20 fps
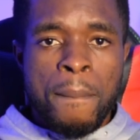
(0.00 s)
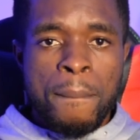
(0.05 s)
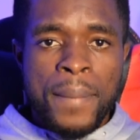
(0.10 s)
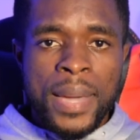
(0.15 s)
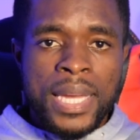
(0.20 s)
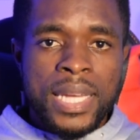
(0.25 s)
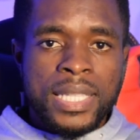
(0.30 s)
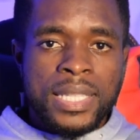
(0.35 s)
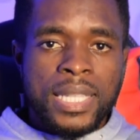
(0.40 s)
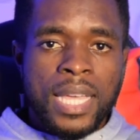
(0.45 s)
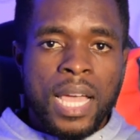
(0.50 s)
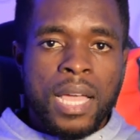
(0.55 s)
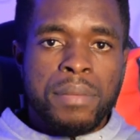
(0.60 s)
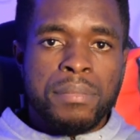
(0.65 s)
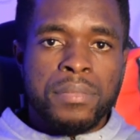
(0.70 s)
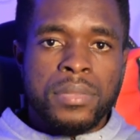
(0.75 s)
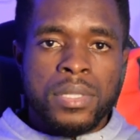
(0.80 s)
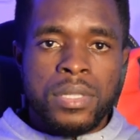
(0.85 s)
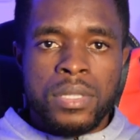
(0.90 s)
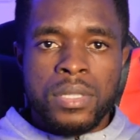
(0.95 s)
Many
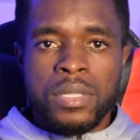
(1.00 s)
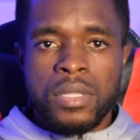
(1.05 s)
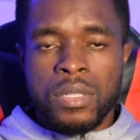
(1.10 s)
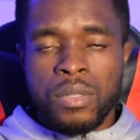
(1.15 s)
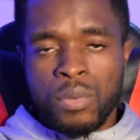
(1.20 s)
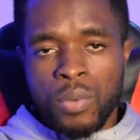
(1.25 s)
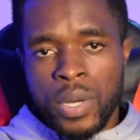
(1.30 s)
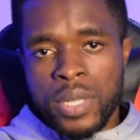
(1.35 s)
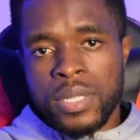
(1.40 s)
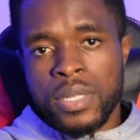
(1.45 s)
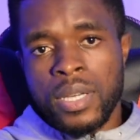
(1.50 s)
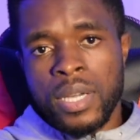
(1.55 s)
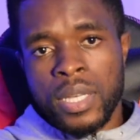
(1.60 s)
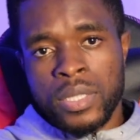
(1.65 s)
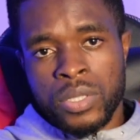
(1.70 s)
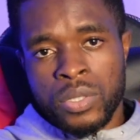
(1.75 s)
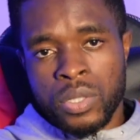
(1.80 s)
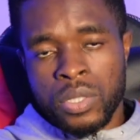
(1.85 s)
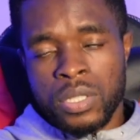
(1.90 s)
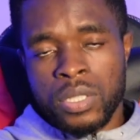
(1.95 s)
times when you
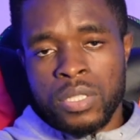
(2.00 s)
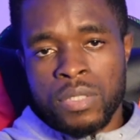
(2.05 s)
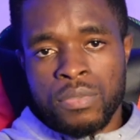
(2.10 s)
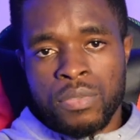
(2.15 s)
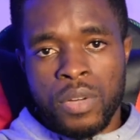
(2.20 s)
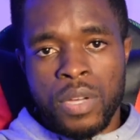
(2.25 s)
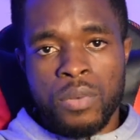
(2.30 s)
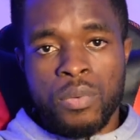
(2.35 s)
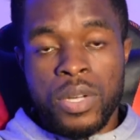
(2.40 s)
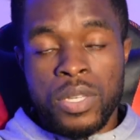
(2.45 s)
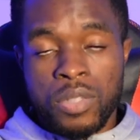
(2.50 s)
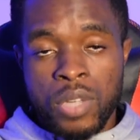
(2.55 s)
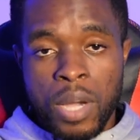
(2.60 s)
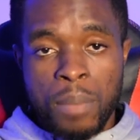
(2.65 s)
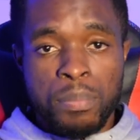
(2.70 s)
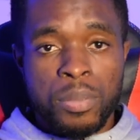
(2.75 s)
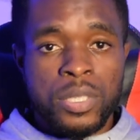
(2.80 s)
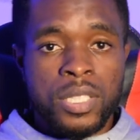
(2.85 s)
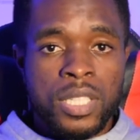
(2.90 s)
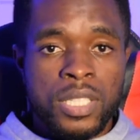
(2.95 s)
are
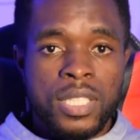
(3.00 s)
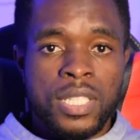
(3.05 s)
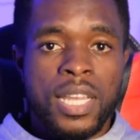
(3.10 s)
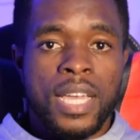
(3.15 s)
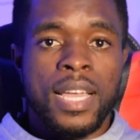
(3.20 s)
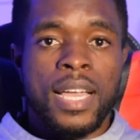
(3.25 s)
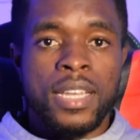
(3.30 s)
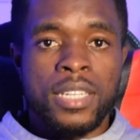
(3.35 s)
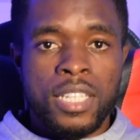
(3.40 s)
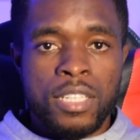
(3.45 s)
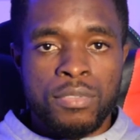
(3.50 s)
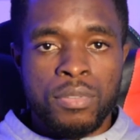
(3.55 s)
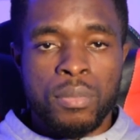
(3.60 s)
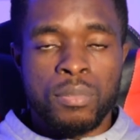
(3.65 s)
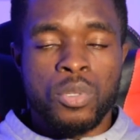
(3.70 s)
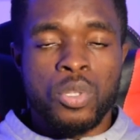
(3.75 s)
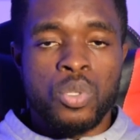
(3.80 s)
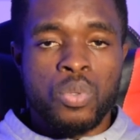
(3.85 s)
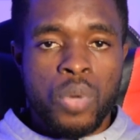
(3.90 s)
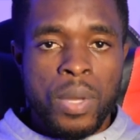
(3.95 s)
purchasing a gadget
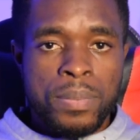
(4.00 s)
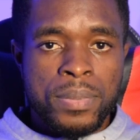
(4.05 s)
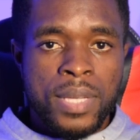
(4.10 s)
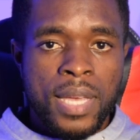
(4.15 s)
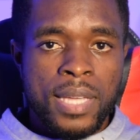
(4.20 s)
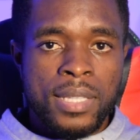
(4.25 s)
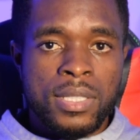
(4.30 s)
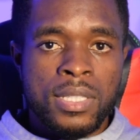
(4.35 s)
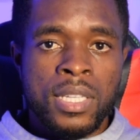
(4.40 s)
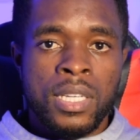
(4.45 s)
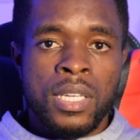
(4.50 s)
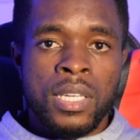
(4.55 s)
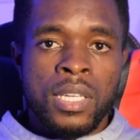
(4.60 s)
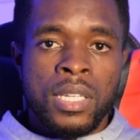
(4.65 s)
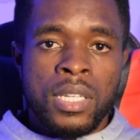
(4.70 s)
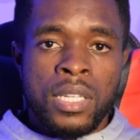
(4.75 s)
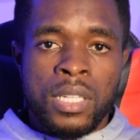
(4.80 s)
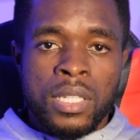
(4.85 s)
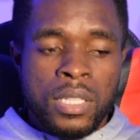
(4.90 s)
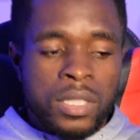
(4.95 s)
from those
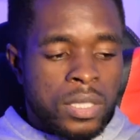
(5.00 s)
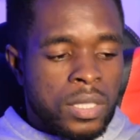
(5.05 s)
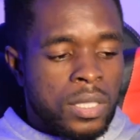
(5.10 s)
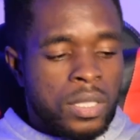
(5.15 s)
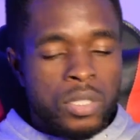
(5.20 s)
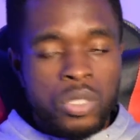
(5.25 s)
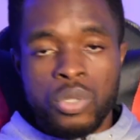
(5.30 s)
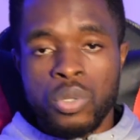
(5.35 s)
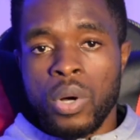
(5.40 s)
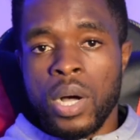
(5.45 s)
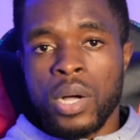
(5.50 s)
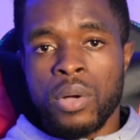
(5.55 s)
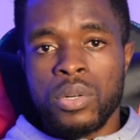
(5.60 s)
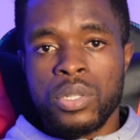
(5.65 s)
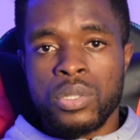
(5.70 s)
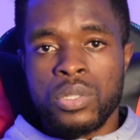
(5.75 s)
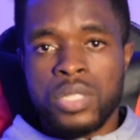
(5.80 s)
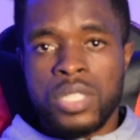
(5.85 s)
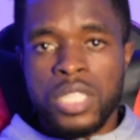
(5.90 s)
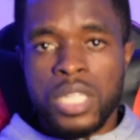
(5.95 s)
websites, you are
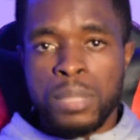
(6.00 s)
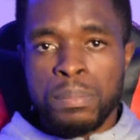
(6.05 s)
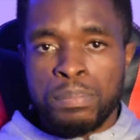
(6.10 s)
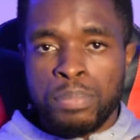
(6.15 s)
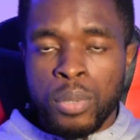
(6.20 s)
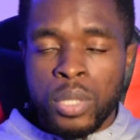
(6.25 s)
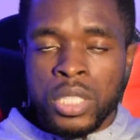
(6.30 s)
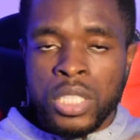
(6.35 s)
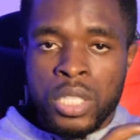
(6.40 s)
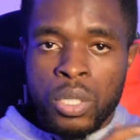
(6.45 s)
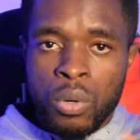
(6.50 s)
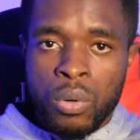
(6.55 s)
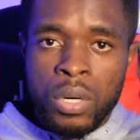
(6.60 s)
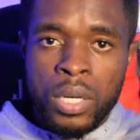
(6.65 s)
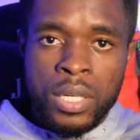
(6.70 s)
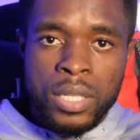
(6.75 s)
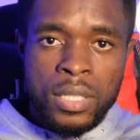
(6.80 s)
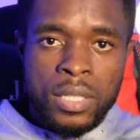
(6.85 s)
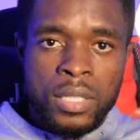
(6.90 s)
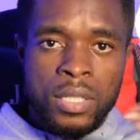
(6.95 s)
going to see body
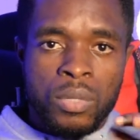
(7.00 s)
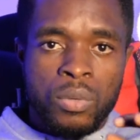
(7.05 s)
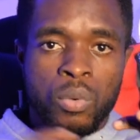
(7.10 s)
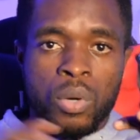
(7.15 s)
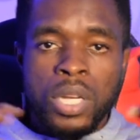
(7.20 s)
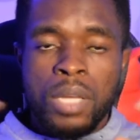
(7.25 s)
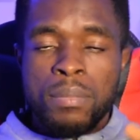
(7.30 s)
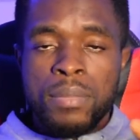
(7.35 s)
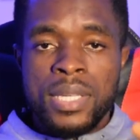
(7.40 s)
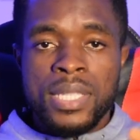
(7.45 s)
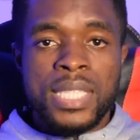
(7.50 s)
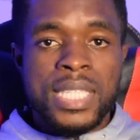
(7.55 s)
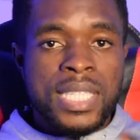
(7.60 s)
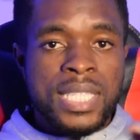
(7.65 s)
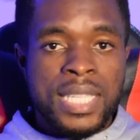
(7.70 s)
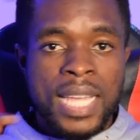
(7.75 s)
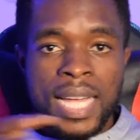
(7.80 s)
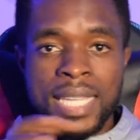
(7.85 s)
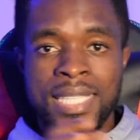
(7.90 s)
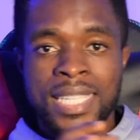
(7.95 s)
only. What it means
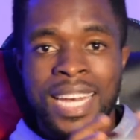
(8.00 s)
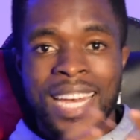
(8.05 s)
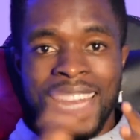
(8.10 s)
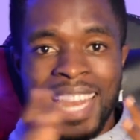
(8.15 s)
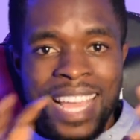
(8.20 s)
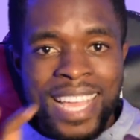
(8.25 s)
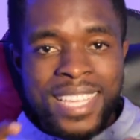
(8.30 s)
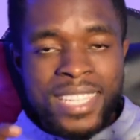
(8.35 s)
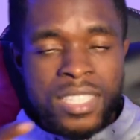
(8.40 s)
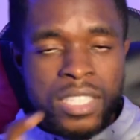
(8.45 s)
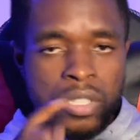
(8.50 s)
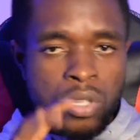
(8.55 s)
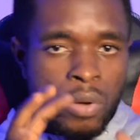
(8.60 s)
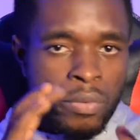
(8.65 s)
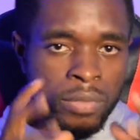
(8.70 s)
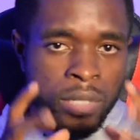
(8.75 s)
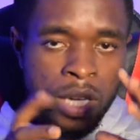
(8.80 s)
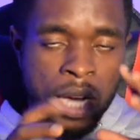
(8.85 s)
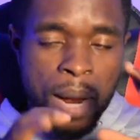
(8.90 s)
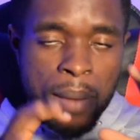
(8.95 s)
is that the lens
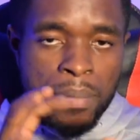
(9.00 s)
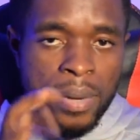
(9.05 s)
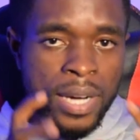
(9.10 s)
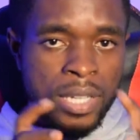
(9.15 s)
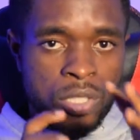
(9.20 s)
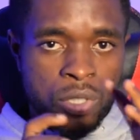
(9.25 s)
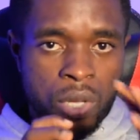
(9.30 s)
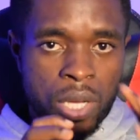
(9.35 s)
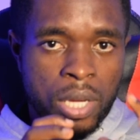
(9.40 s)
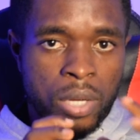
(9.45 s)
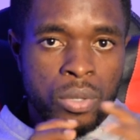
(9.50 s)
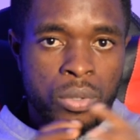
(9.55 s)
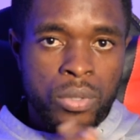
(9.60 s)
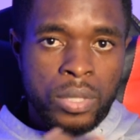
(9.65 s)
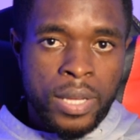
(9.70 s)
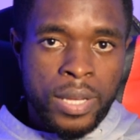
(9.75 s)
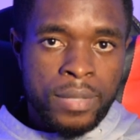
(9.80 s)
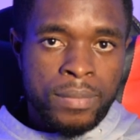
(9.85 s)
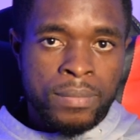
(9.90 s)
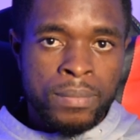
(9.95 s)
of the camera is not
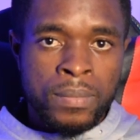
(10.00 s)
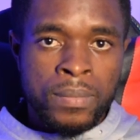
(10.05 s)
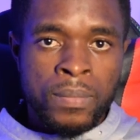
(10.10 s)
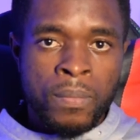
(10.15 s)
included.